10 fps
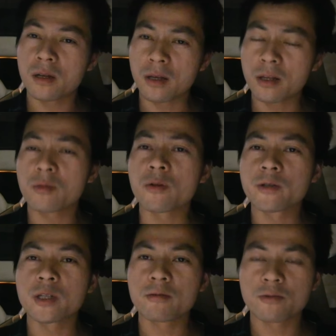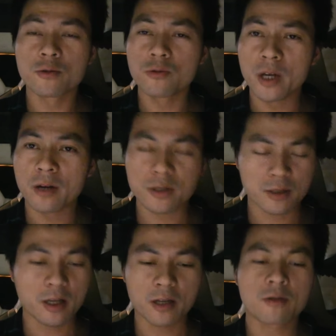a little over two
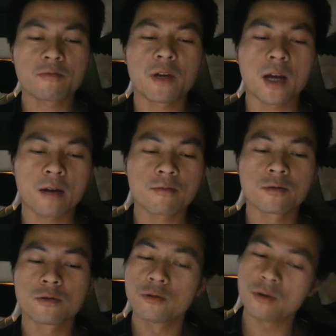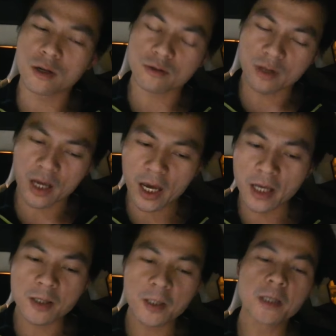years later, we have two hundred
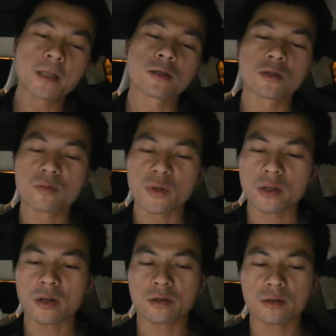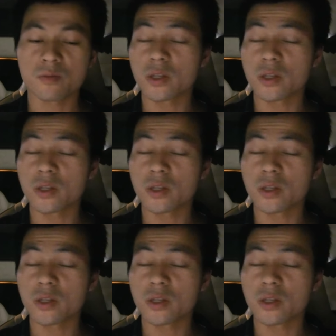eighteen superchargers.